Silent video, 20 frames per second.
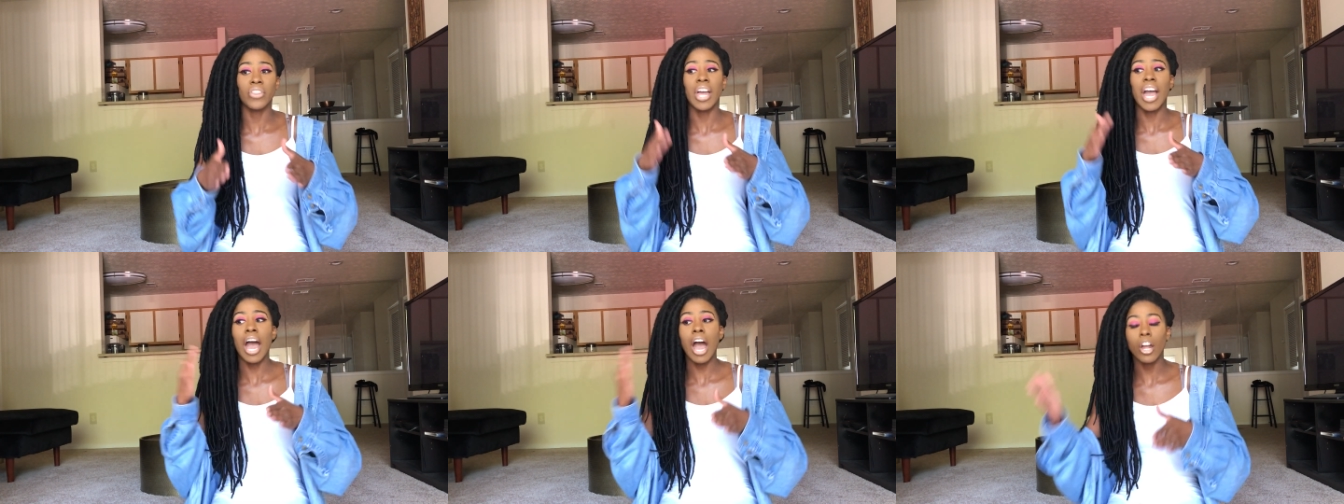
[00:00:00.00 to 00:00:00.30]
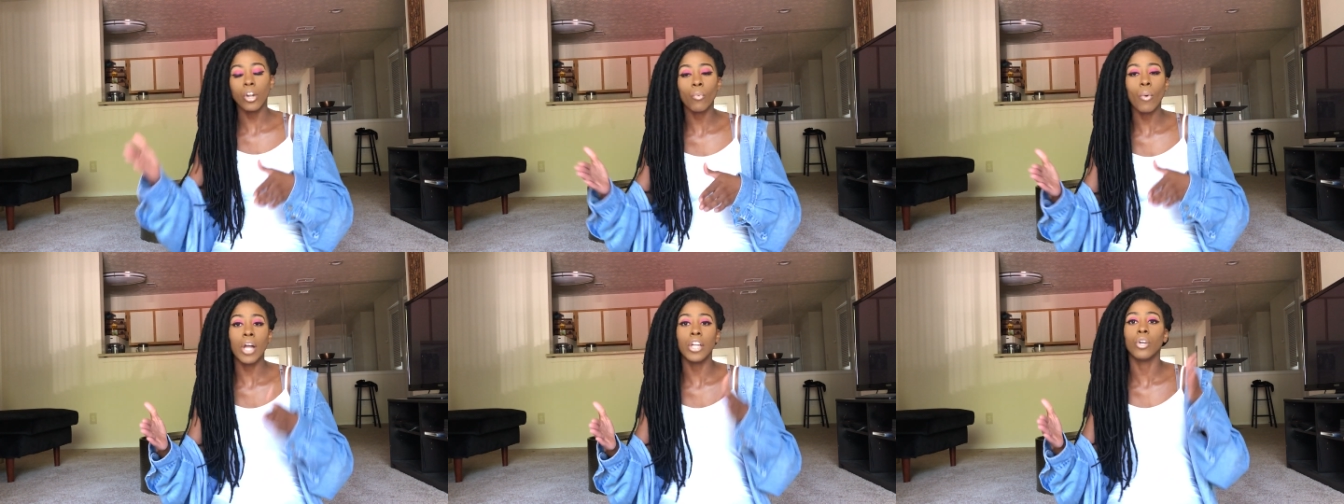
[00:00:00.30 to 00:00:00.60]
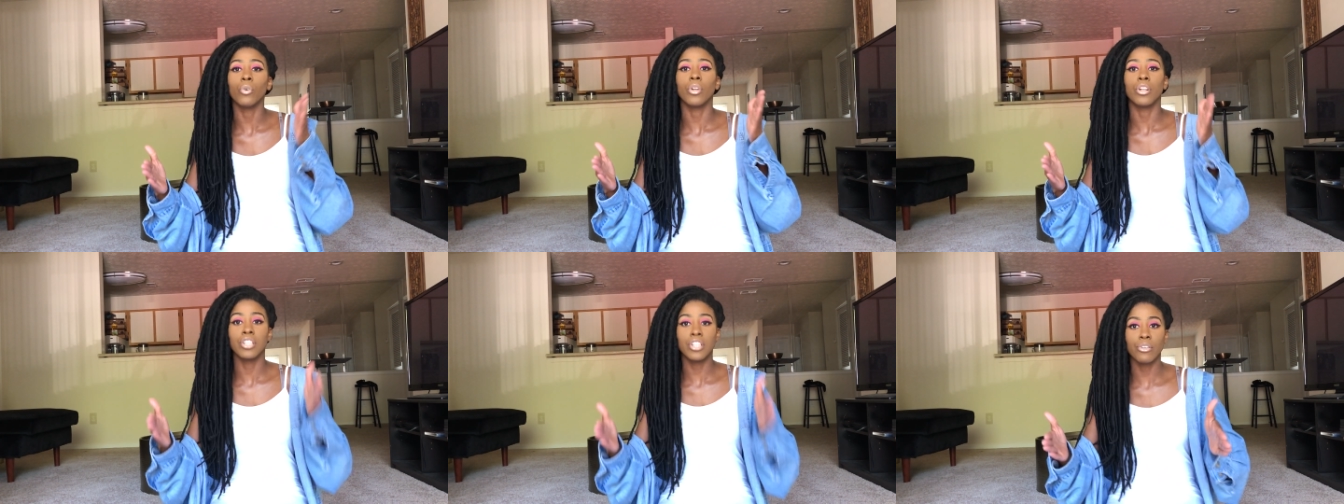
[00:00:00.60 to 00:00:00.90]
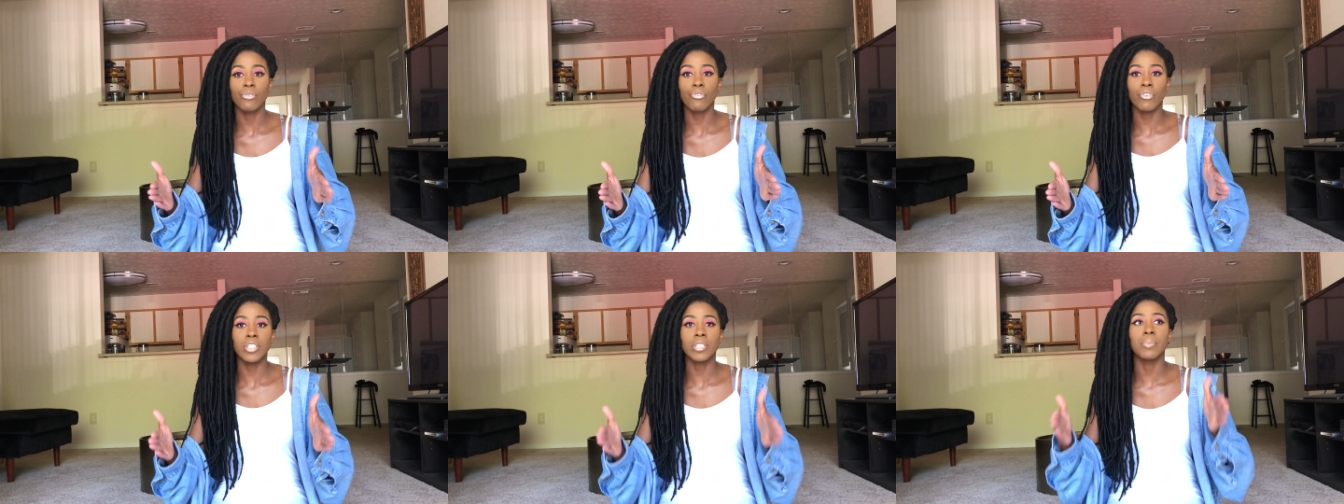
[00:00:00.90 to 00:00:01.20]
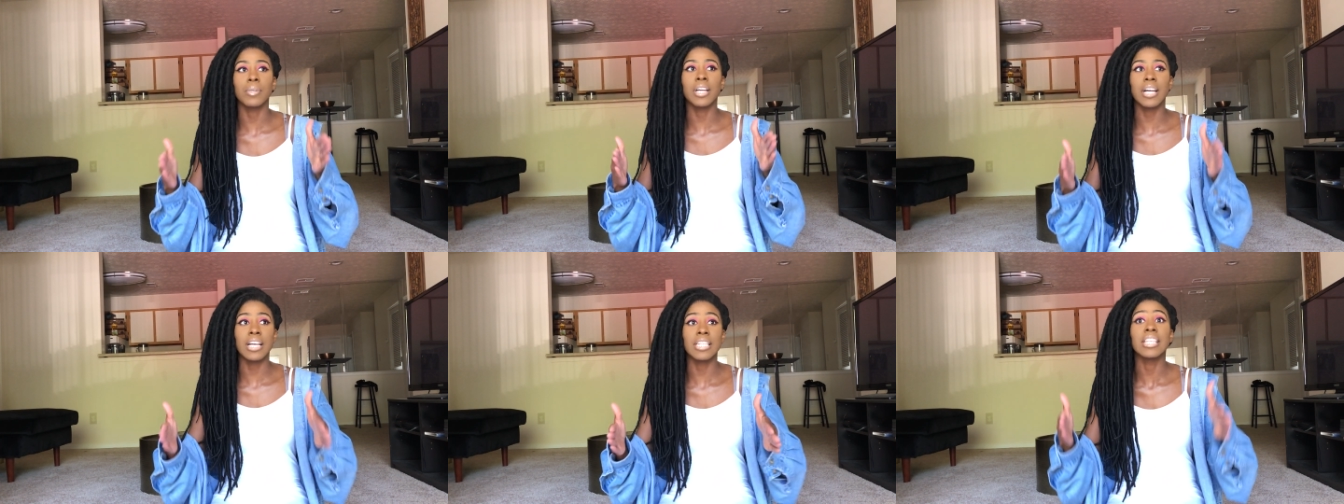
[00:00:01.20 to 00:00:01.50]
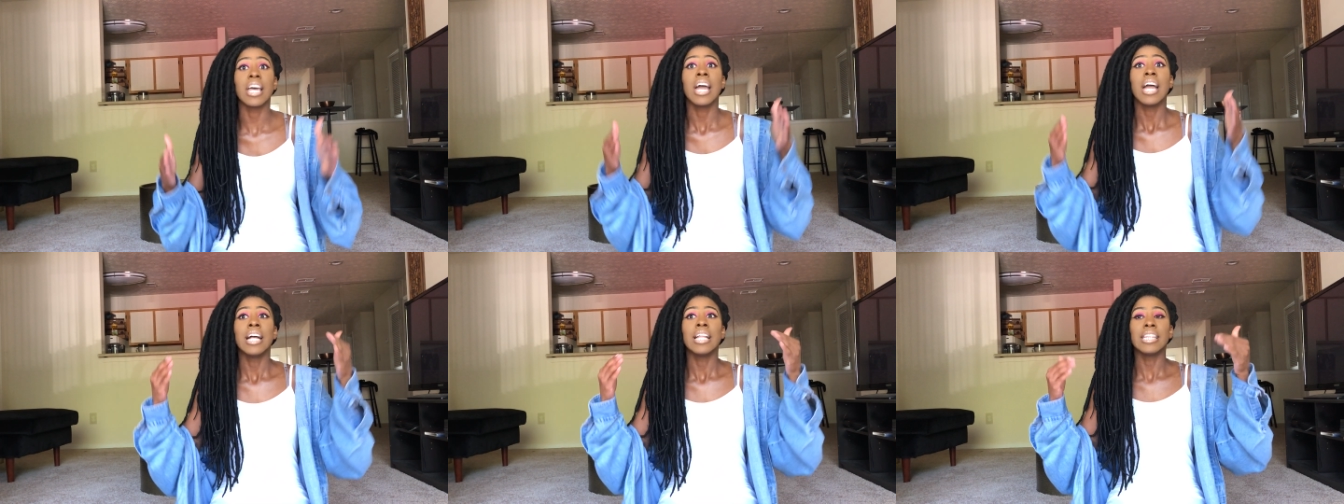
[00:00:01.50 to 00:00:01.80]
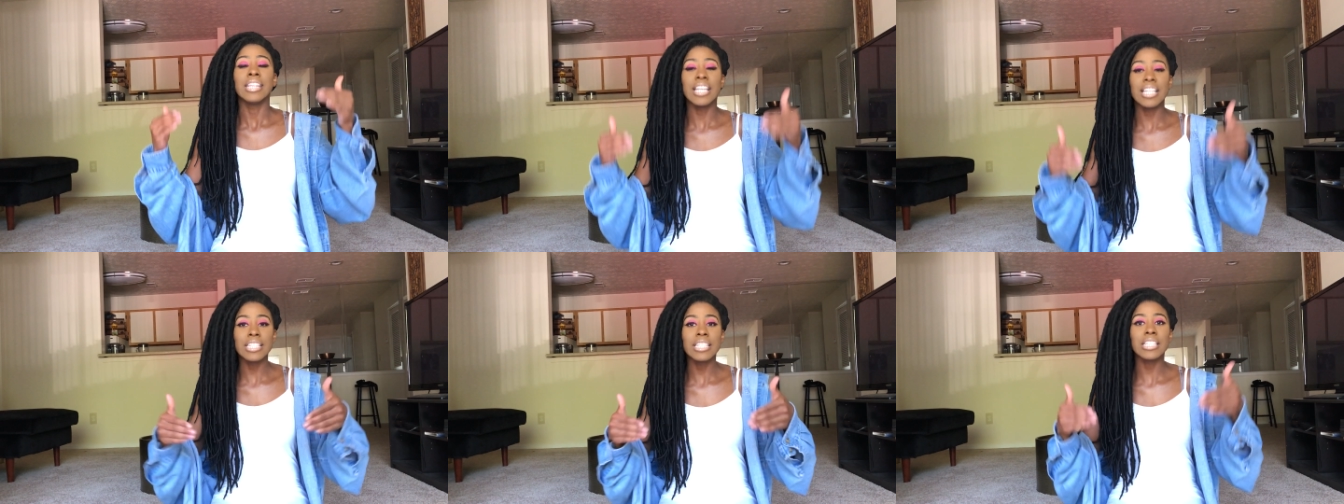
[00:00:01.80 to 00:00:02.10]
How do I know the difference? Because
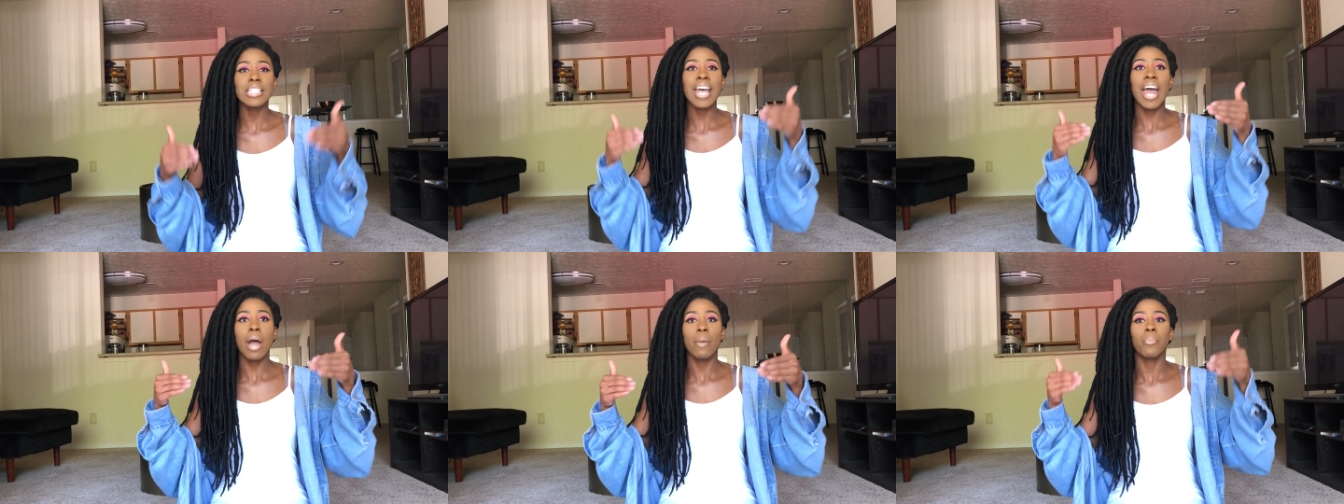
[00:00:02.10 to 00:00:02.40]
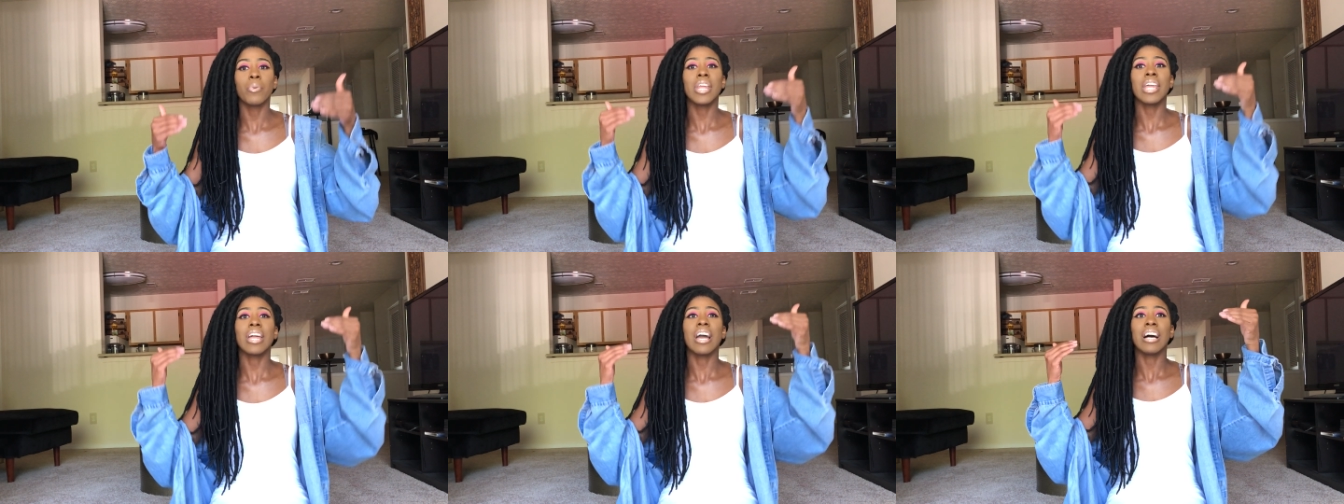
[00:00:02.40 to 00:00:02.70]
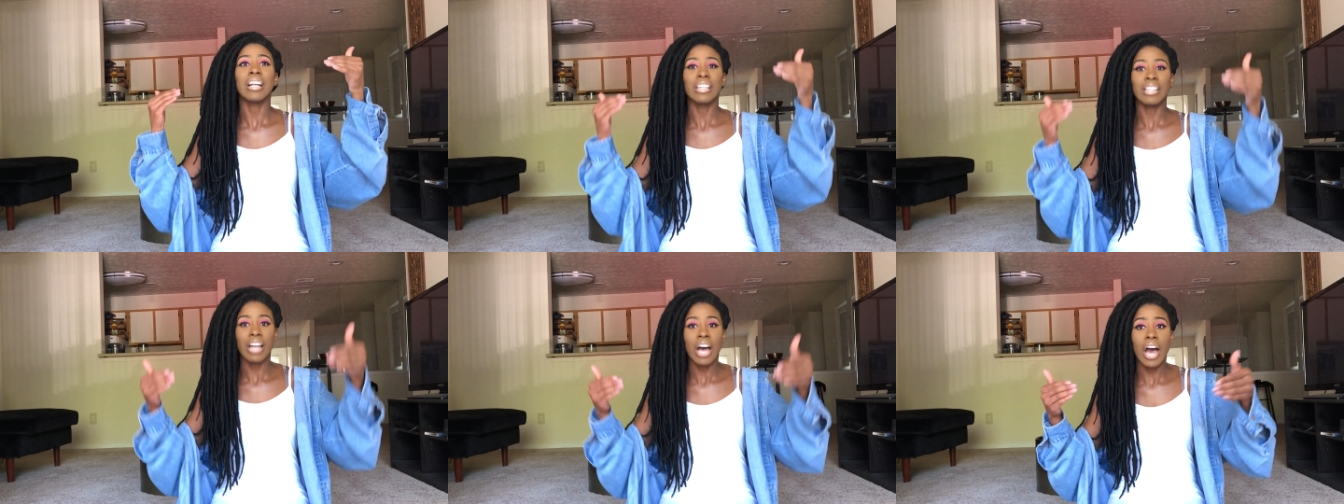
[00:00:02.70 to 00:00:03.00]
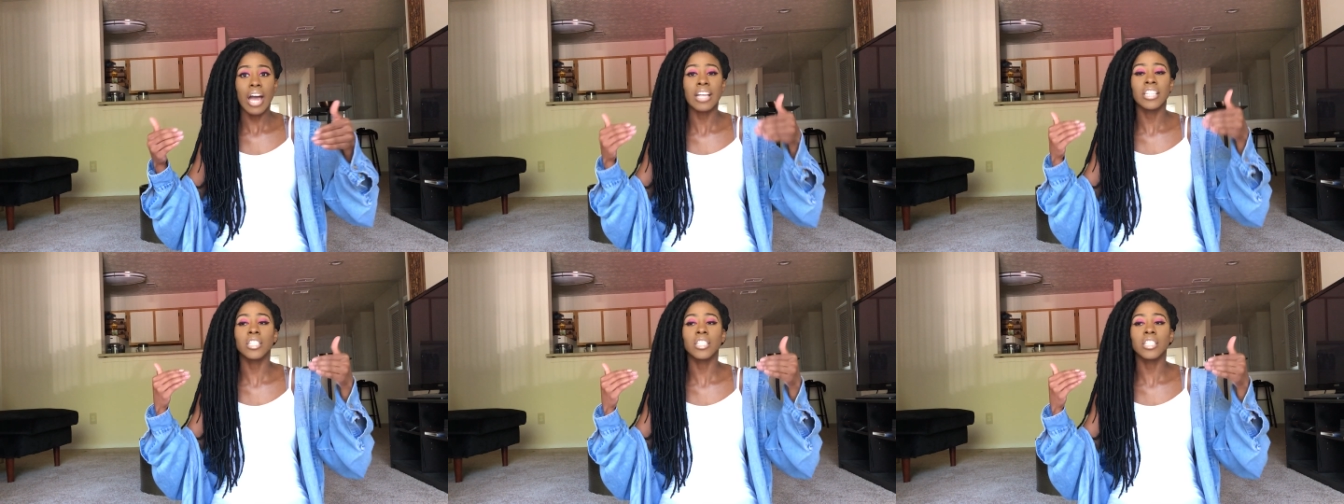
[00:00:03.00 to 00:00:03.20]
this is happening a lot,